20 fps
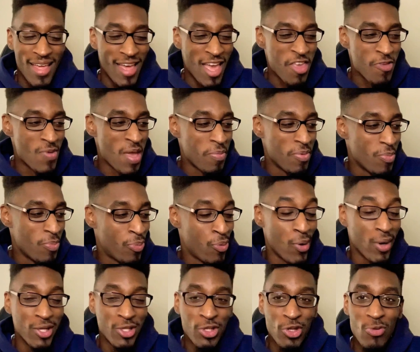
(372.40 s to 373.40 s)
maybe
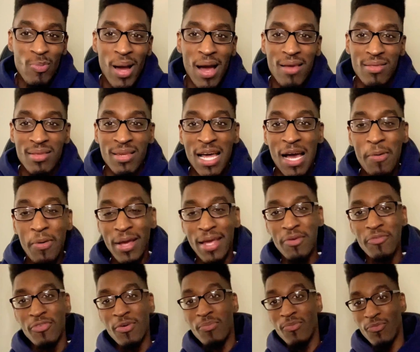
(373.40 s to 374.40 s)
0.2 miles an hour
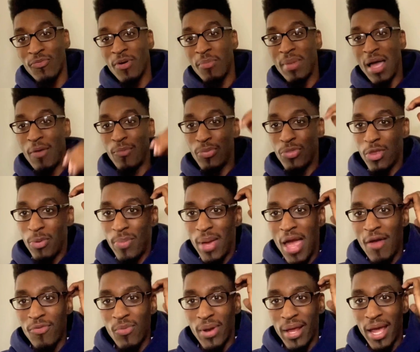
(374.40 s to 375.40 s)
getting from my room to the
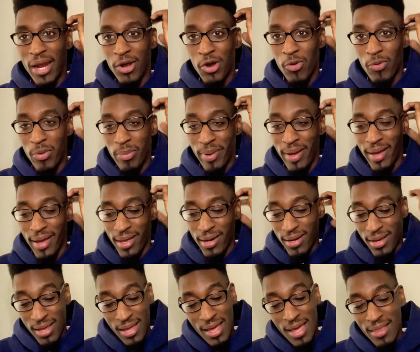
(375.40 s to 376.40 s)
bathroom. I gotta go real bad.
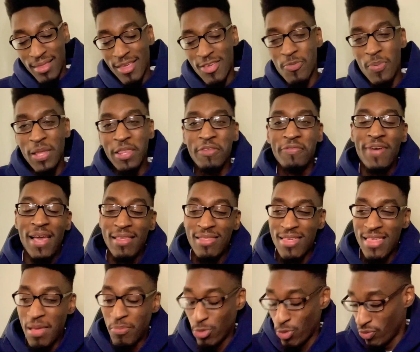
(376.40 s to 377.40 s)
That's about the
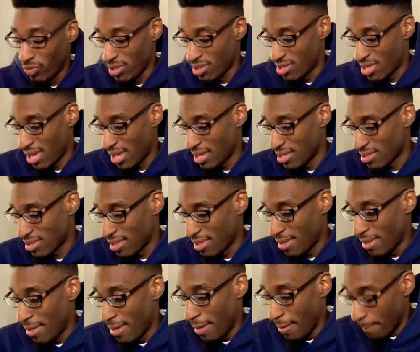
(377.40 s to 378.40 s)
fastest I move these days.
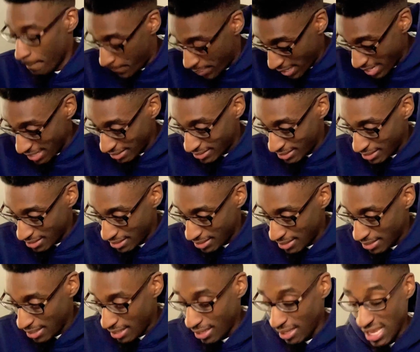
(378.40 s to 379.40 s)
But
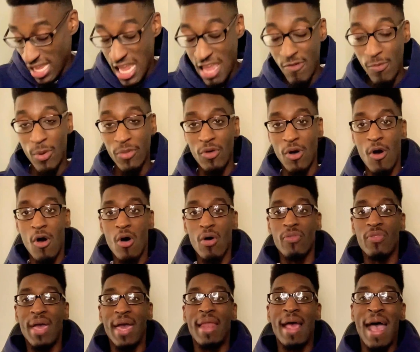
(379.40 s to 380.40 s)
even with all
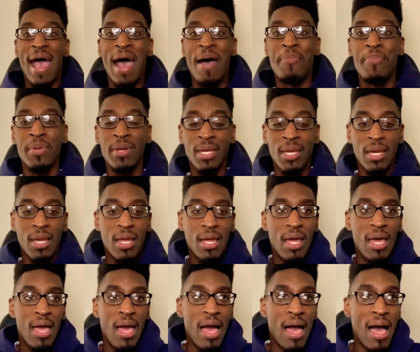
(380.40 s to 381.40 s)
that happening,
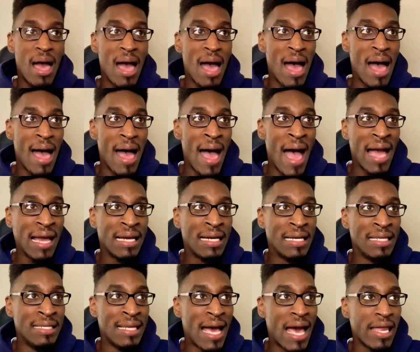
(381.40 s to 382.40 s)
I
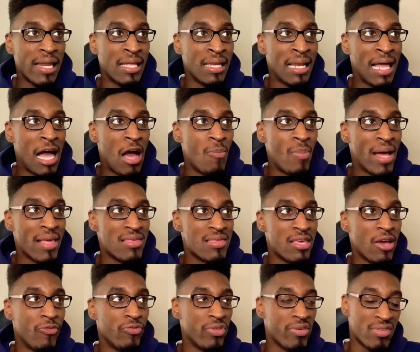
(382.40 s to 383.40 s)
could not allow
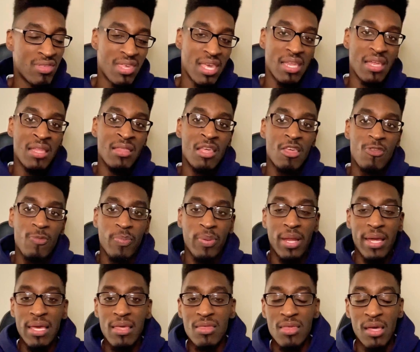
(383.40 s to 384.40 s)
myself to sit in this
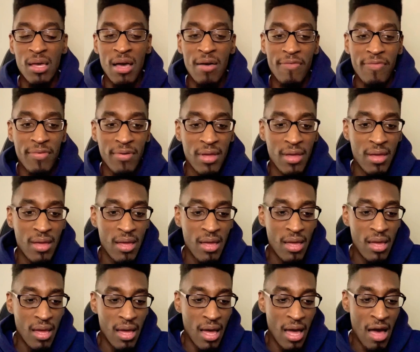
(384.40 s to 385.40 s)
place of
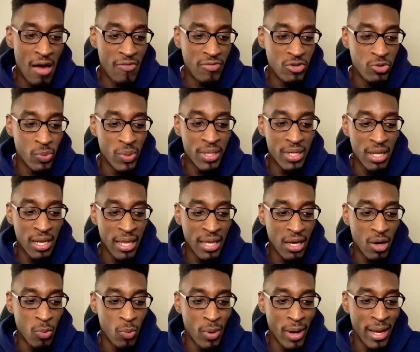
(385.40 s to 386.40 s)
dwindling
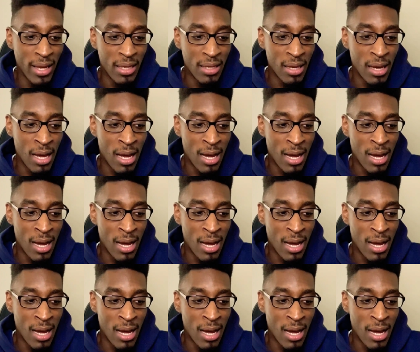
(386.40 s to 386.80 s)
away,